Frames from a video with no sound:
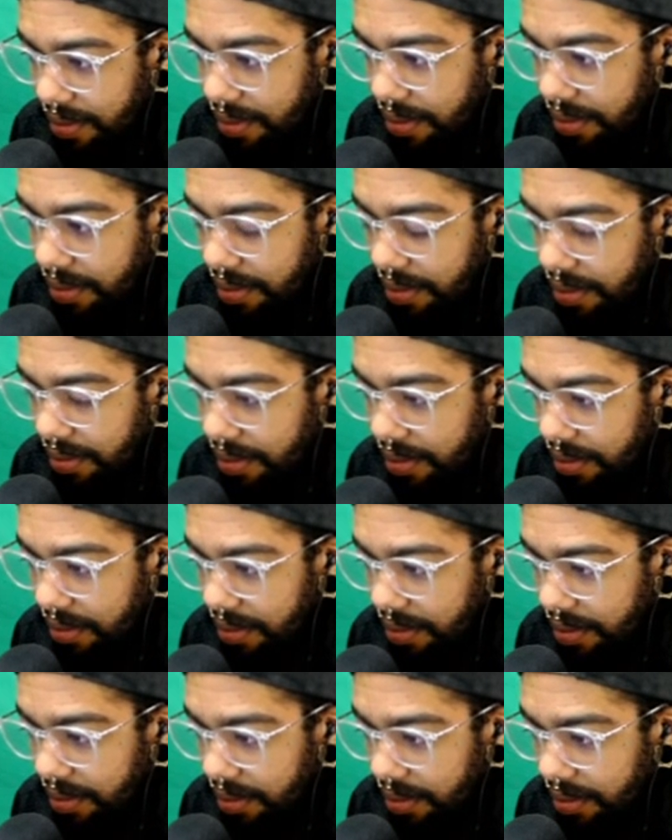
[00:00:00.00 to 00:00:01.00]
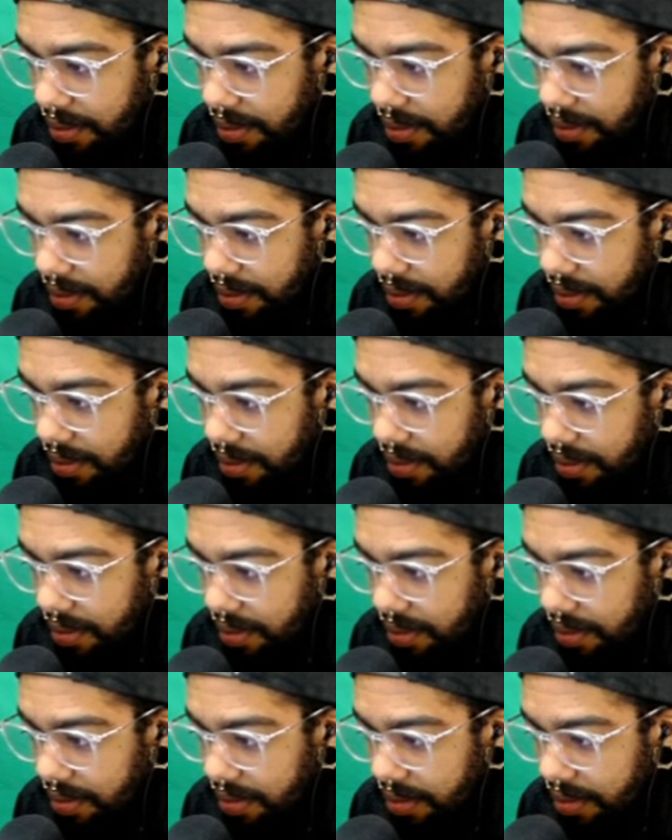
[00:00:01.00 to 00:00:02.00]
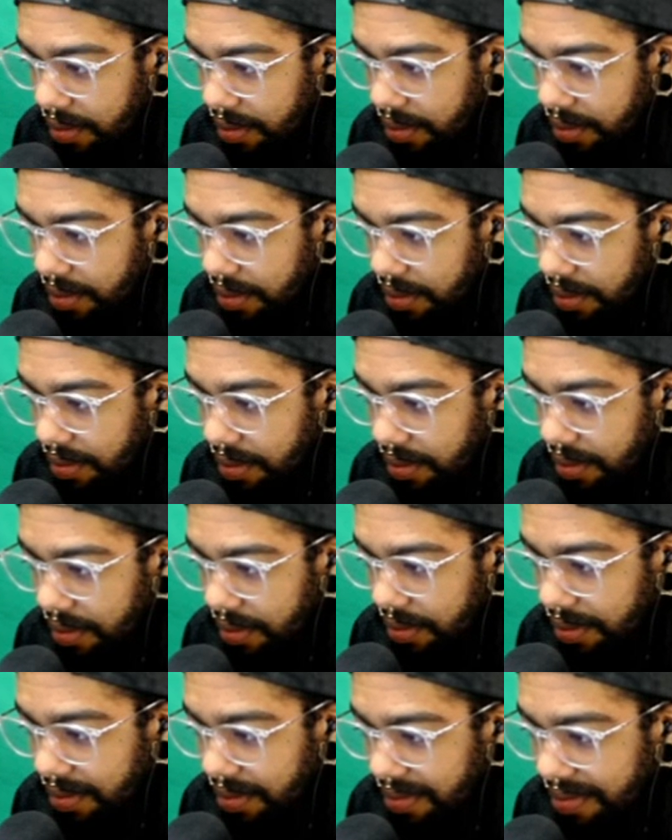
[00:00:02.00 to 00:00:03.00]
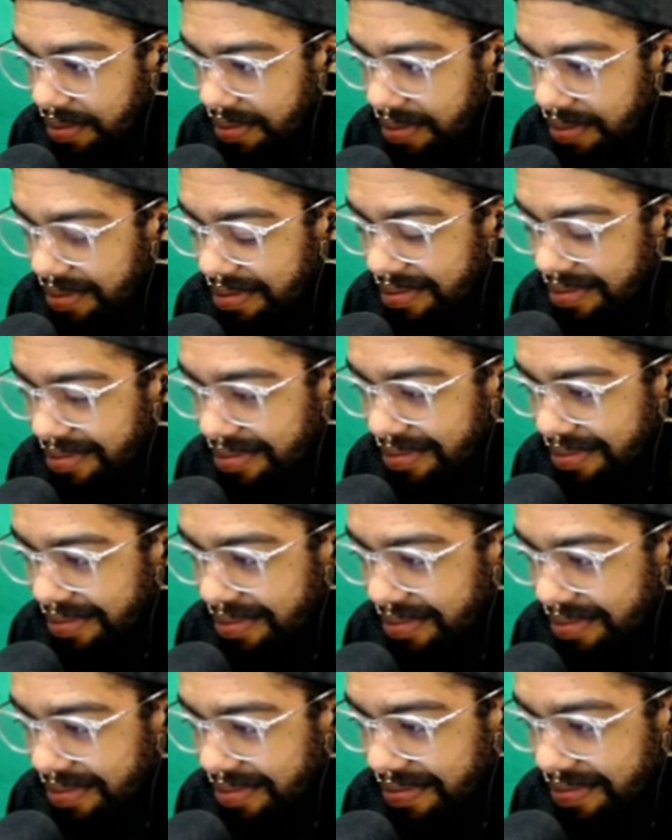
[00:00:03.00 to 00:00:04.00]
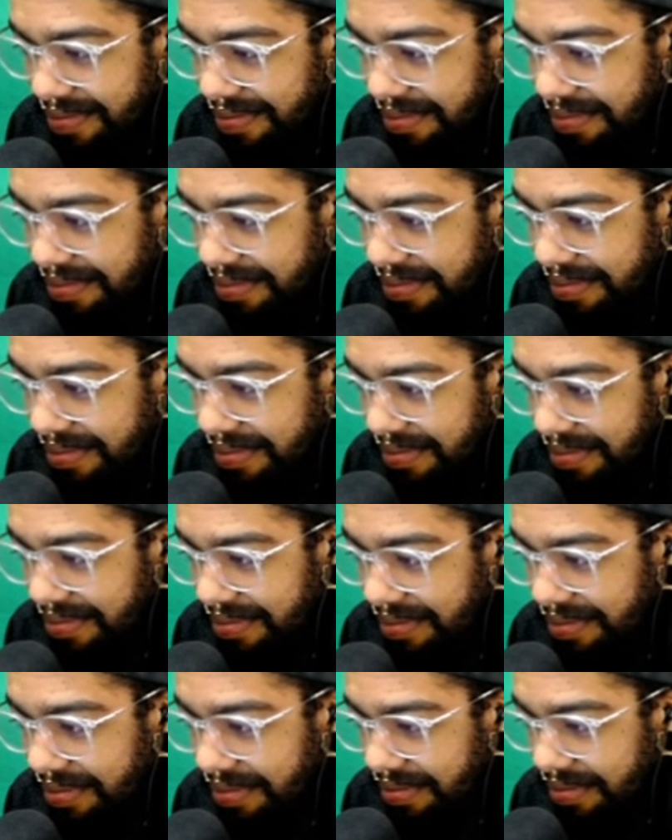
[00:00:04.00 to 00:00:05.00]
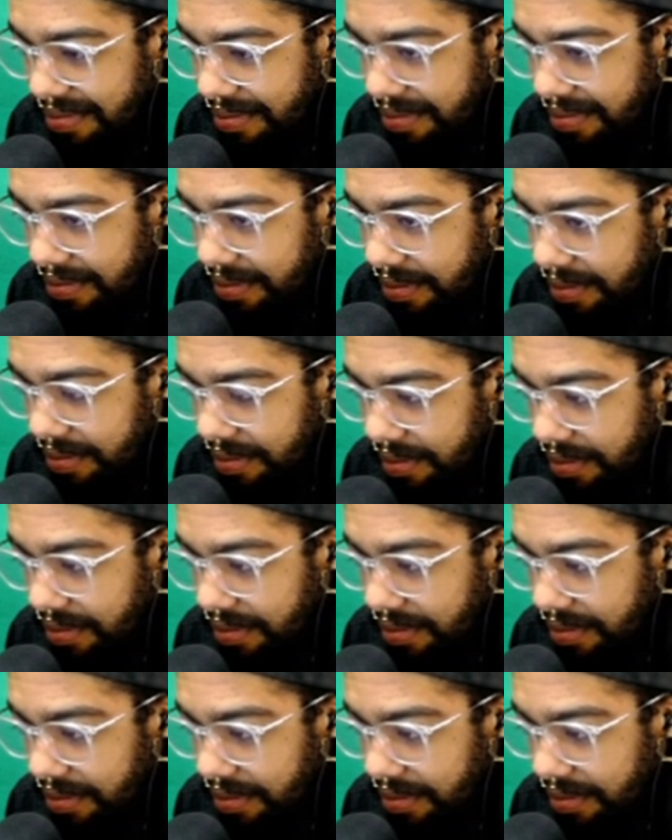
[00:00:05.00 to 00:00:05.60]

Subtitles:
[no speech]